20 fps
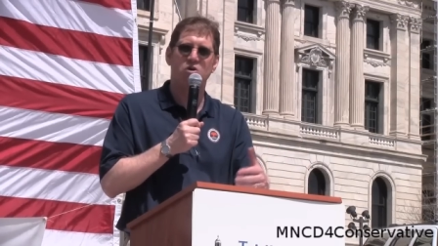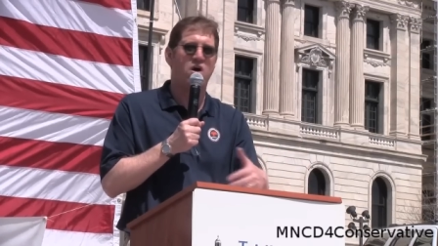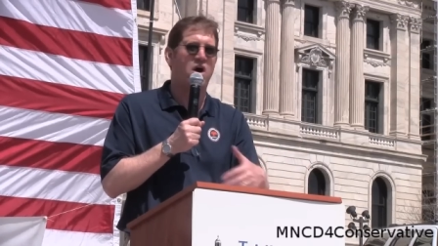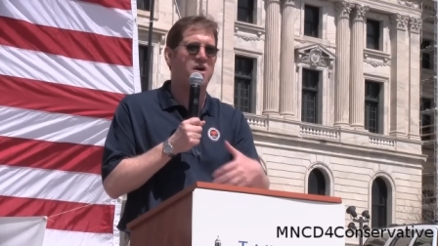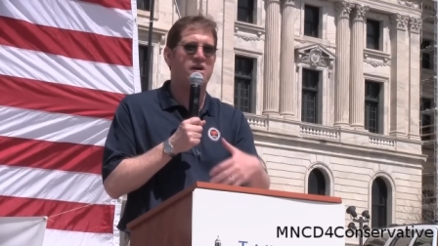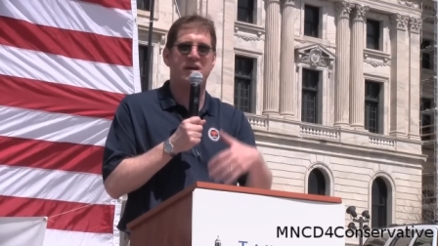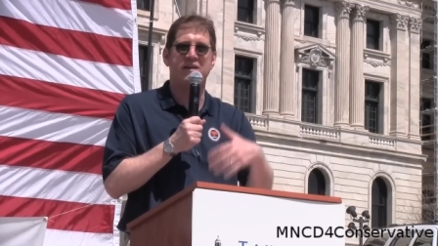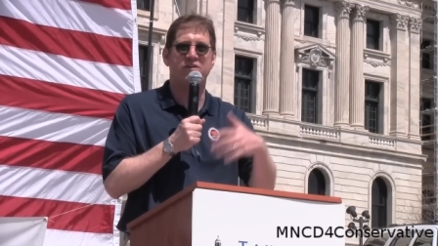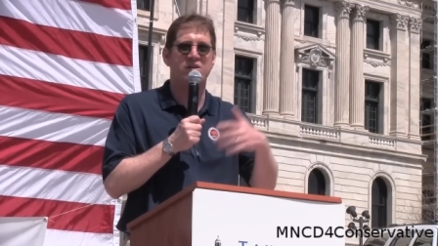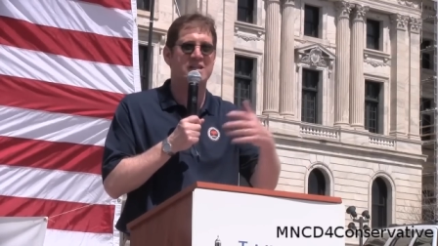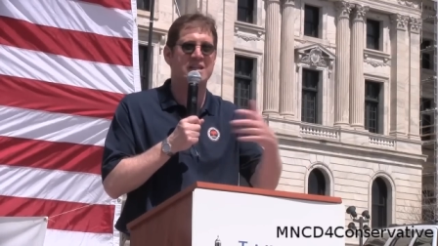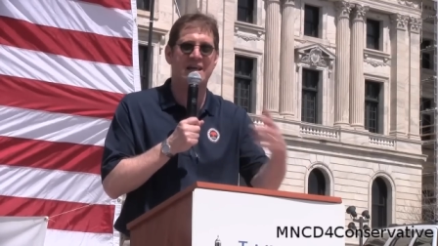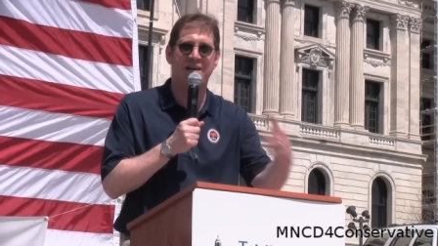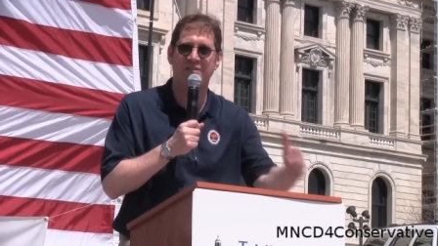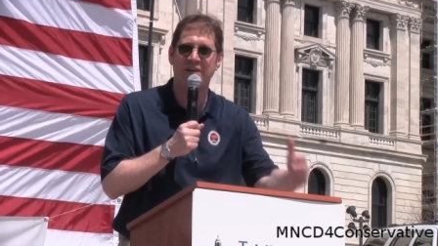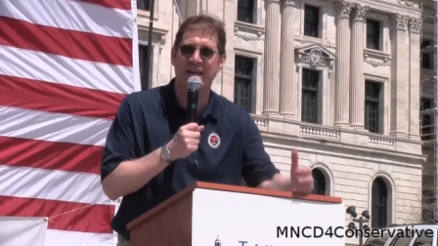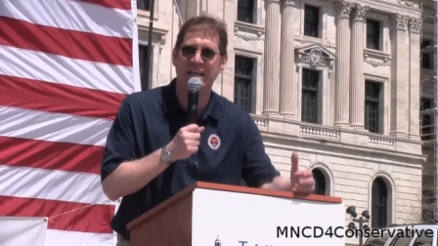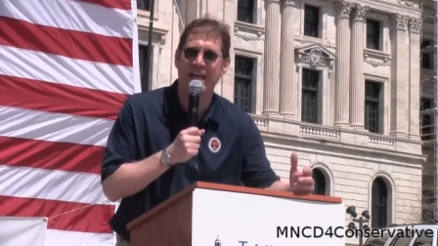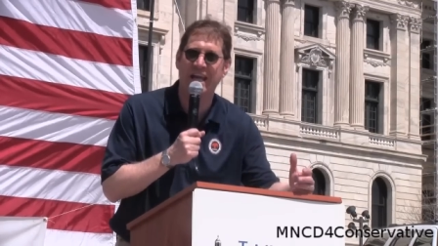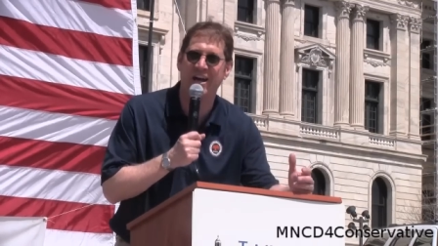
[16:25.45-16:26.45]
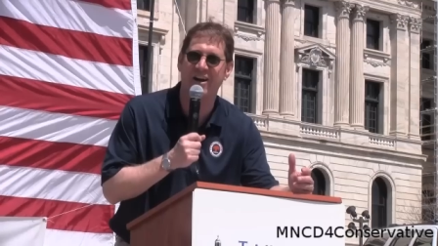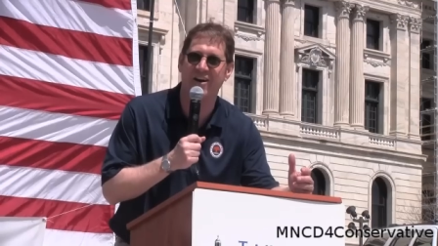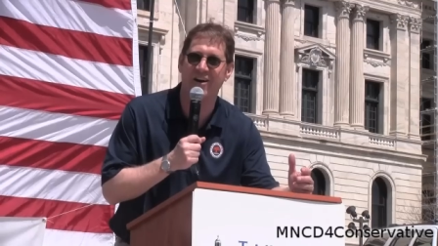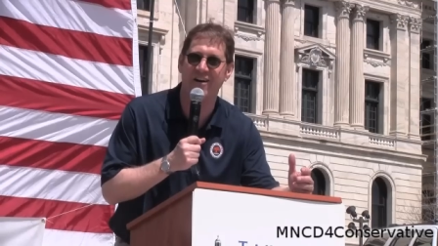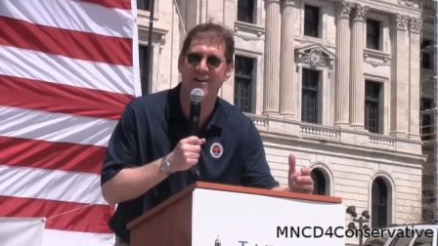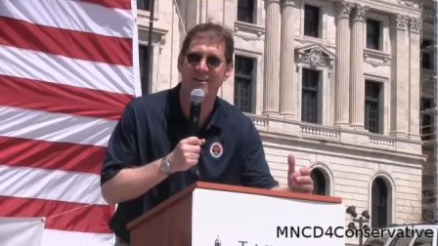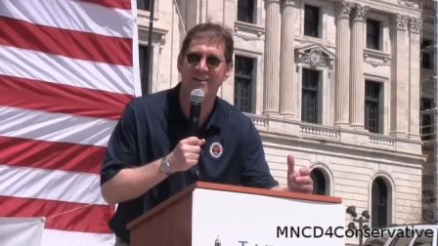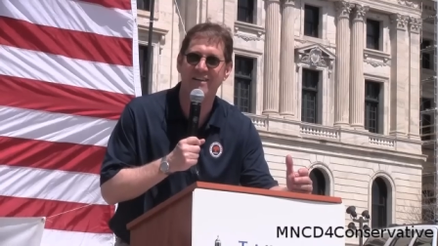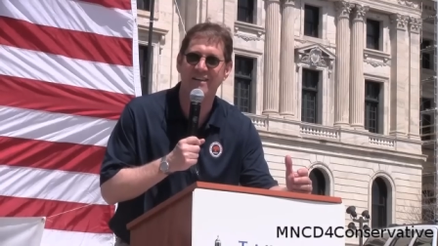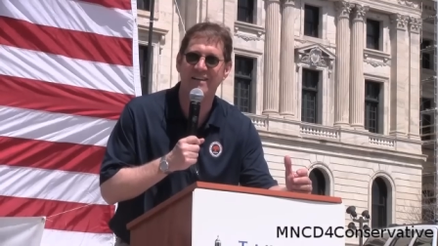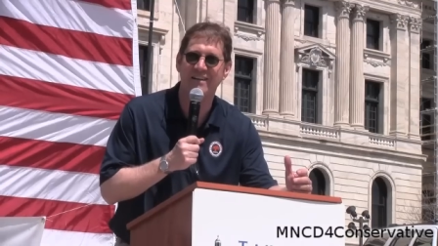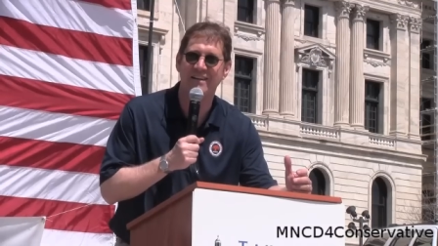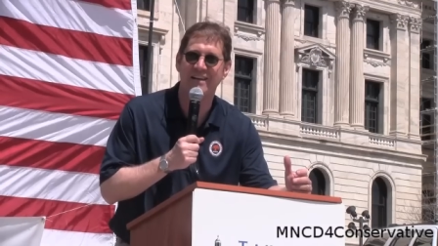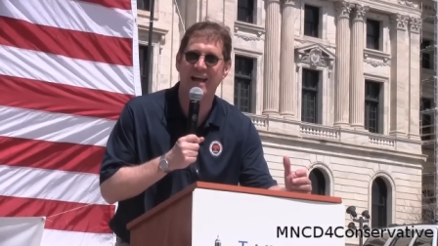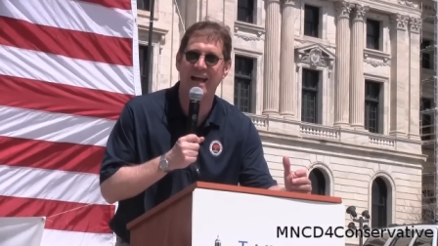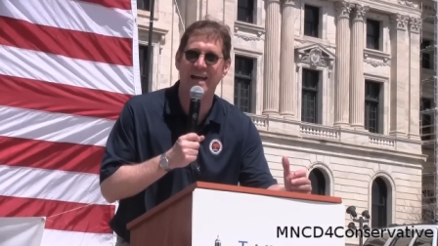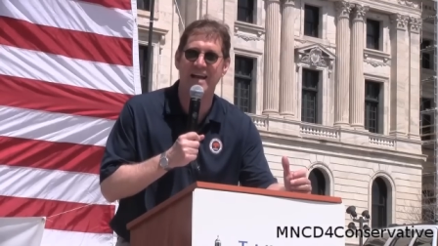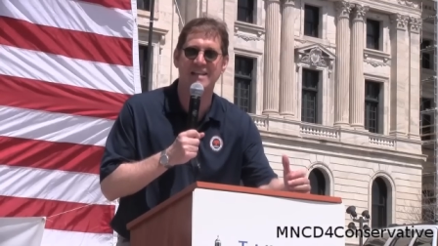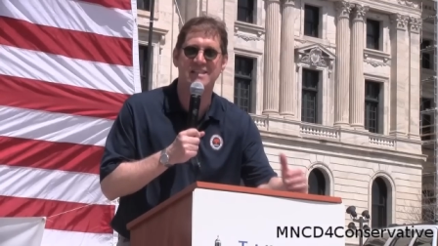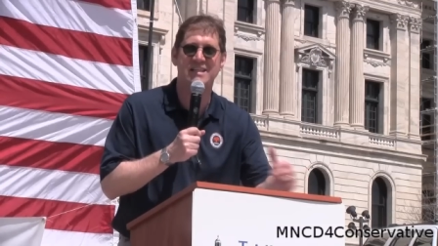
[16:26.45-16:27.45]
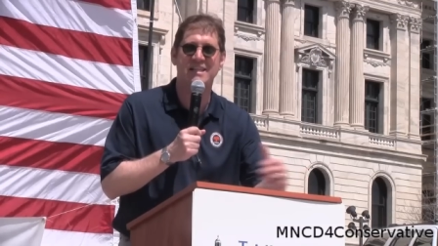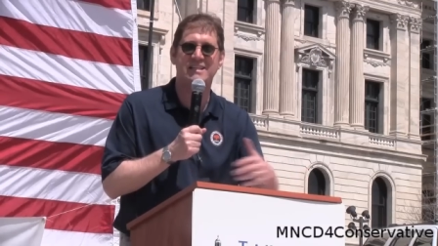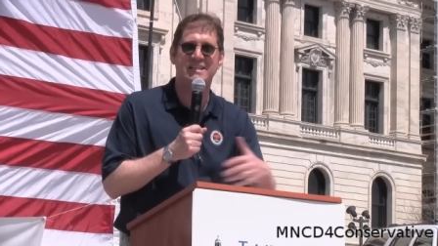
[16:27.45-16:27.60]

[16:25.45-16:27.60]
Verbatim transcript: who aren't even living here. And it's,